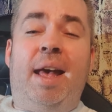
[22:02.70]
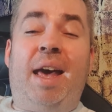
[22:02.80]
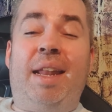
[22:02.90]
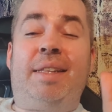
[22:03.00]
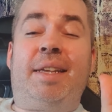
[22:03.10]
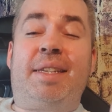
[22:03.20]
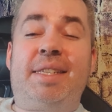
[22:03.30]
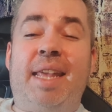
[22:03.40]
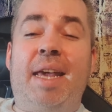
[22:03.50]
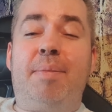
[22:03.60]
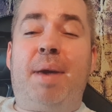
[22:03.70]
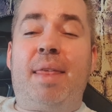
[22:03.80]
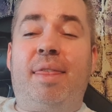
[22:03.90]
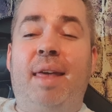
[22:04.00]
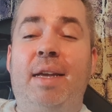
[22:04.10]
I'd like to extend my
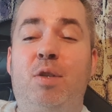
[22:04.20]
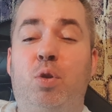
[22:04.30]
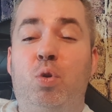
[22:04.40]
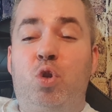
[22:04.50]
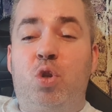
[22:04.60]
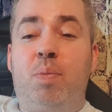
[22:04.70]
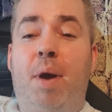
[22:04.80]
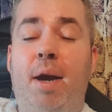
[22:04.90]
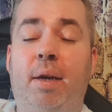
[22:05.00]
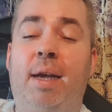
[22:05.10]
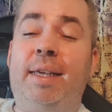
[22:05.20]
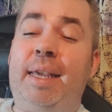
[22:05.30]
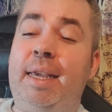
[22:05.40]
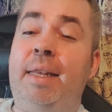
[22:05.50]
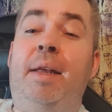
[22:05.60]
thanks to Smok
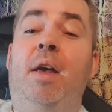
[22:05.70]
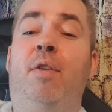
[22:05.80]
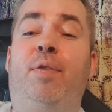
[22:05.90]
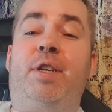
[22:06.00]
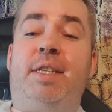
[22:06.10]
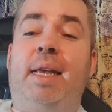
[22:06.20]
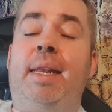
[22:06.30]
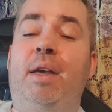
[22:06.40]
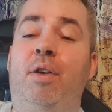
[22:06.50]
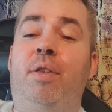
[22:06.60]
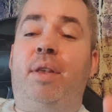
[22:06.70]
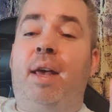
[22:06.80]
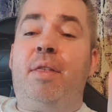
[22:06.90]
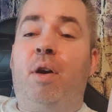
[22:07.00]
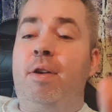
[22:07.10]
again for sending out
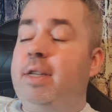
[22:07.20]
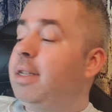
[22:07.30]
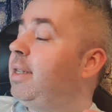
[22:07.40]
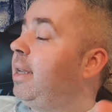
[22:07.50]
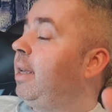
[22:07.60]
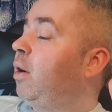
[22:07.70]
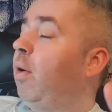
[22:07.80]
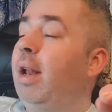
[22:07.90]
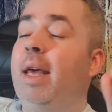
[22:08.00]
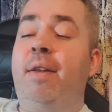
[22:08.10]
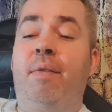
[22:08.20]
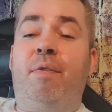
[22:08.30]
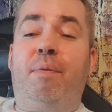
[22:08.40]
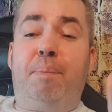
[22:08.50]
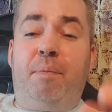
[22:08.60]
the RGC coil head
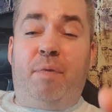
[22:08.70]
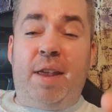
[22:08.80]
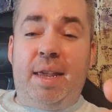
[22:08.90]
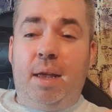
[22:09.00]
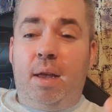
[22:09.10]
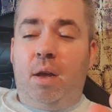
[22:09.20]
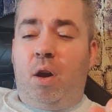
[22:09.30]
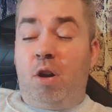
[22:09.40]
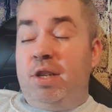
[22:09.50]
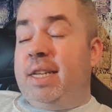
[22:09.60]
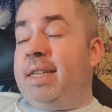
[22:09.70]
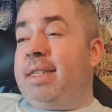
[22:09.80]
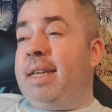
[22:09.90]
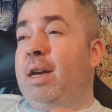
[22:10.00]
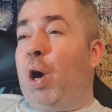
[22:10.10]
free.
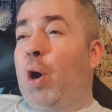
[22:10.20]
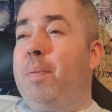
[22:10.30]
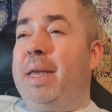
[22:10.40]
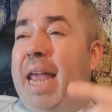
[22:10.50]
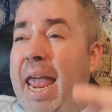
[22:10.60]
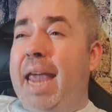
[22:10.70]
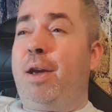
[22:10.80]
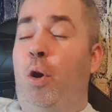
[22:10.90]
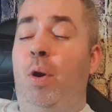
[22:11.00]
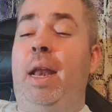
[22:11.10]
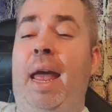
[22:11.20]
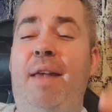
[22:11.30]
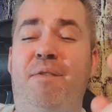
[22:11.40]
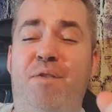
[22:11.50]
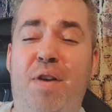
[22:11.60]
RGC RBA coil
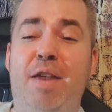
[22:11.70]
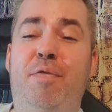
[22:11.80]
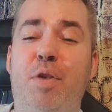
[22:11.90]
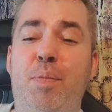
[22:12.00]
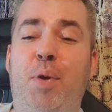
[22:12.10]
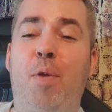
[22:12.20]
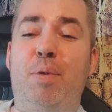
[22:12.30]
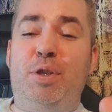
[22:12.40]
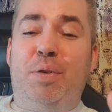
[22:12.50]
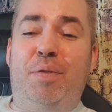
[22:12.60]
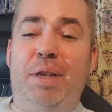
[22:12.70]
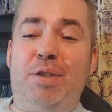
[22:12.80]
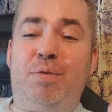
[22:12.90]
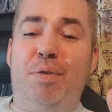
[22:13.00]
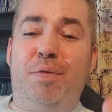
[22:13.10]
head free for the purpose of
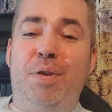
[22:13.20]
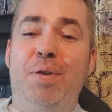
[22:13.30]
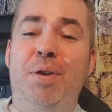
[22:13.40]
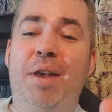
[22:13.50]
this review,